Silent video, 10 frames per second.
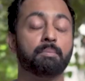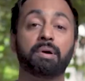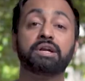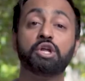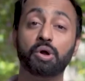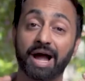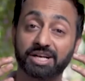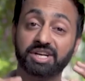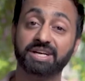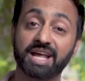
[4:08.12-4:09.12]
But do you
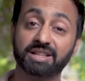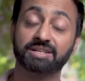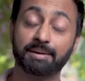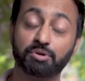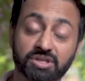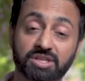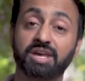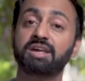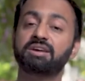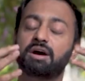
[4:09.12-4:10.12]
actually take the time to
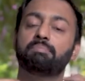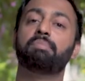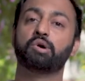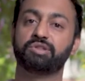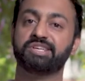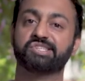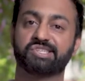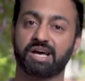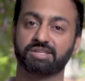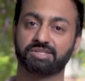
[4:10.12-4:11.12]
think about these
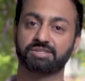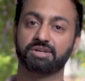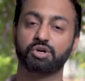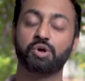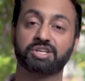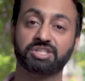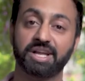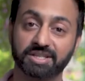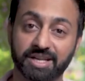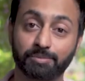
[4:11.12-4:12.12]
tasks? Do you actually
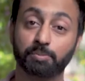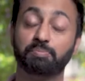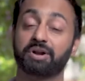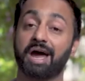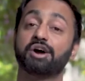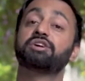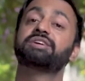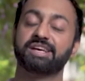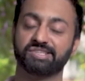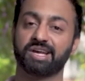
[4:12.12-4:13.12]
take the time to
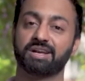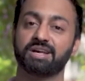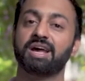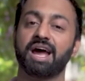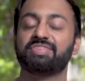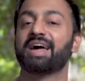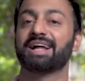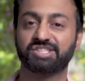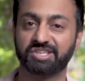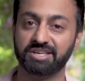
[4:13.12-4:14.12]
prioritize that? And
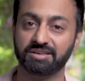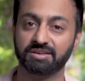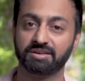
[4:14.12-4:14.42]
that's key.